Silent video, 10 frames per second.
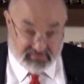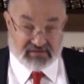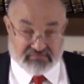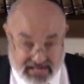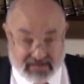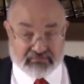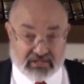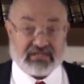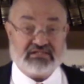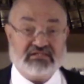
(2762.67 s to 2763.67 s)
the main
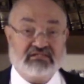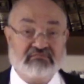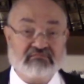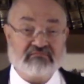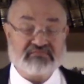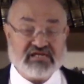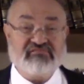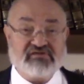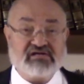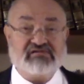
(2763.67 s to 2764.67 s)
places,
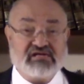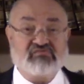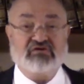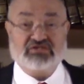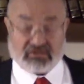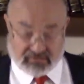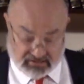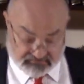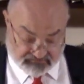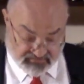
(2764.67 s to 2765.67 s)
even in their days, were in
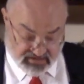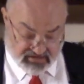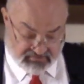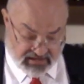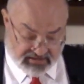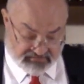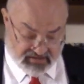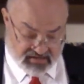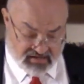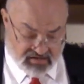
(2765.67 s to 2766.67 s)
Germany, nearby.
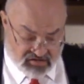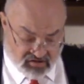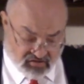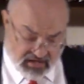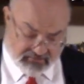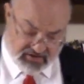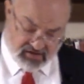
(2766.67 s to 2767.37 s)
So do not be